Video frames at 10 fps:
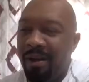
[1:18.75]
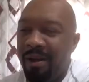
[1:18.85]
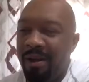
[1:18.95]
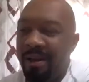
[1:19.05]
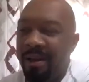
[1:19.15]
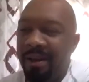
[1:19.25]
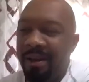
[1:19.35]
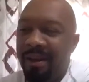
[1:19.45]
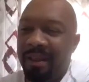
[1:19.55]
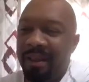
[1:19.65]
And,
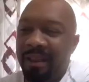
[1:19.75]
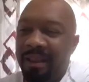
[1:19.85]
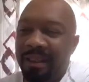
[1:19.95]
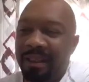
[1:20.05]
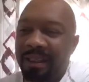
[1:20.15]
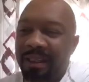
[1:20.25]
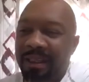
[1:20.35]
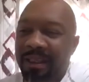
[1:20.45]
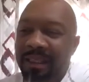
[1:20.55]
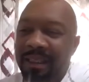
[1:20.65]
um, and I
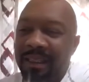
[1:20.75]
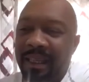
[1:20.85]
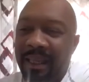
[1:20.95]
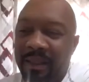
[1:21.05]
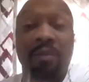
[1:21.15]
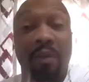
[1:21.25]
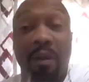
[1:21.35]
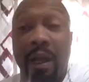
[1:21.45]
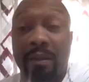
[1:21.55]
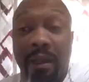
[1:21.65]
appreciate this
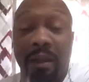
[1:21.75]
opportunity.